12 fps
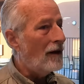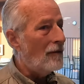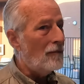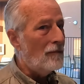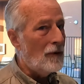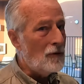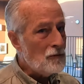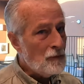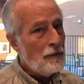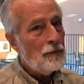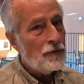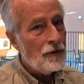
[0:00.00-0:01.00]
Now, most
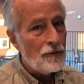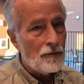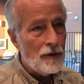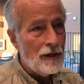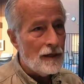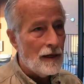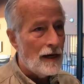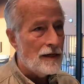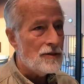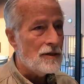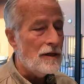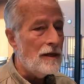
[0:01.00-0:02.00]
people don't
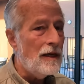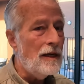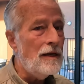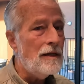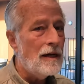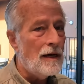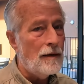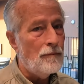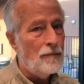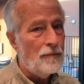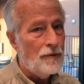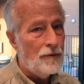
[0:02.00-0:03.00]
realize that
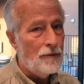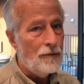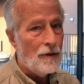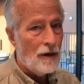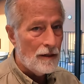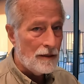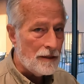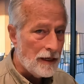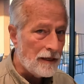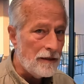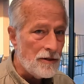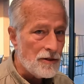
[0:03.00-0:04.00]
anytime you call a
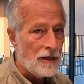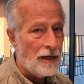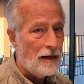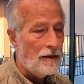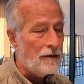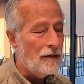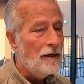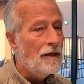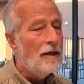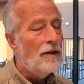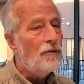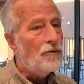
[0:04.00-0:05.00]
technician out,
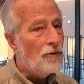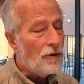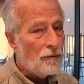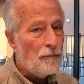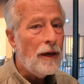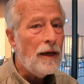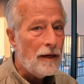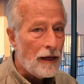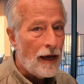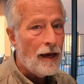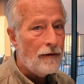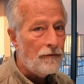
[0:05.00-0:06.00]
you're going to pay to
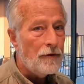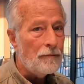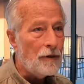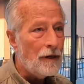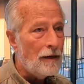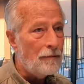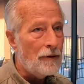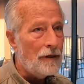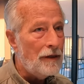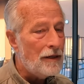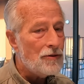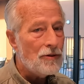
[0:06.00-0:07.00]
have them come.
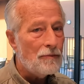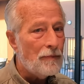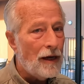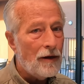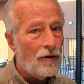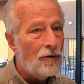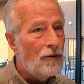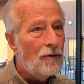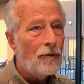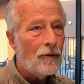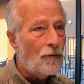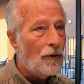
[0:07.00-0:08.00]
It doesn't matter
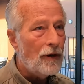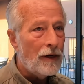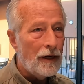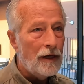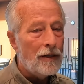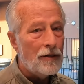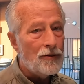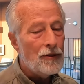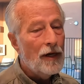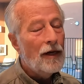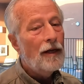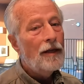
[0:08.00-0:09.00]
who or where it is.
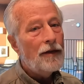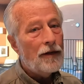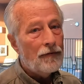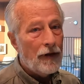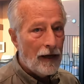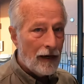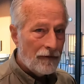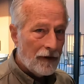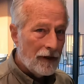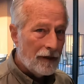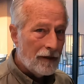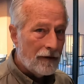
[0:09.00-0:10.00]
If they have to
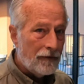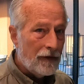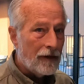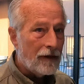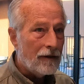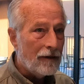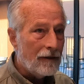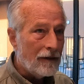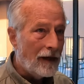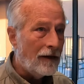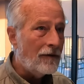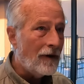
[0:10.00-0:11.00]
get in their vehicle
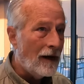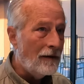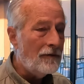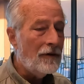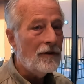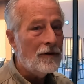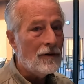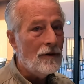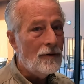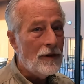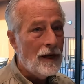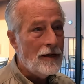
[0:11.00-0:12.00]
and drive to your
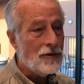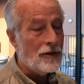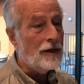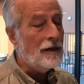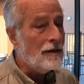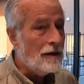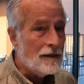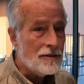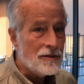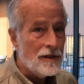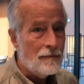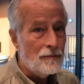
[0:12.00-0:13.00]
location, it
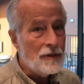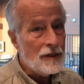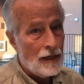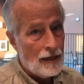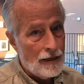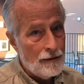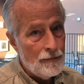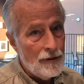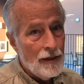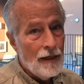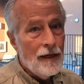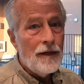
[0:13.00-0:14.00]
costs them time,
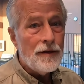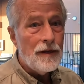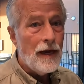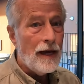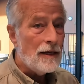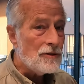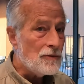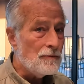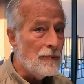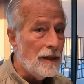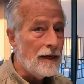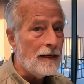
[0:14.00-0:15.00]
gas,
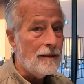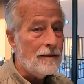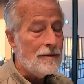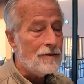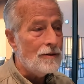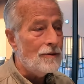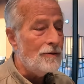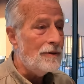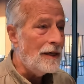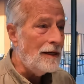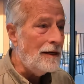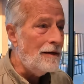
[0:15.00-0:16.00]
money. So
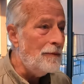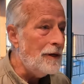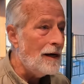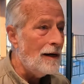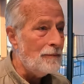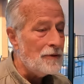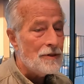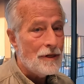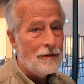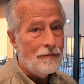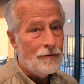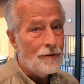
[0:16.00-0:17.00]
they need to be
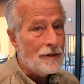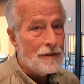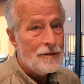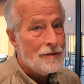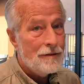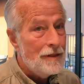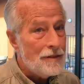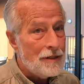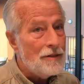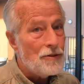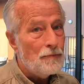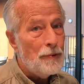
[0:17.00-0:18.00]
compensated for it because this
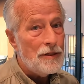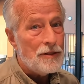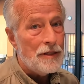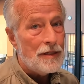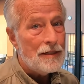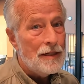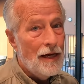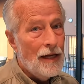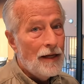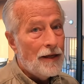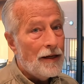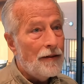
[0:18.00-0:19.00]
is a business
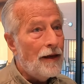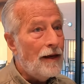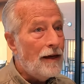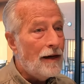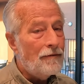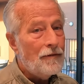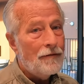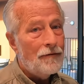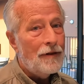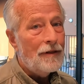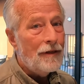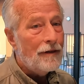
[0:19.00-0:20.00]
and they have to
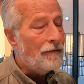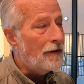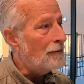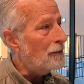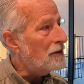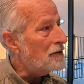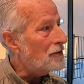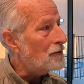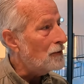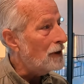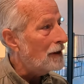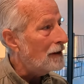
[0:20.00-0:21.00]
feed their families
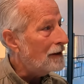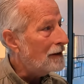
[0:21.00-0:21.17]
as well.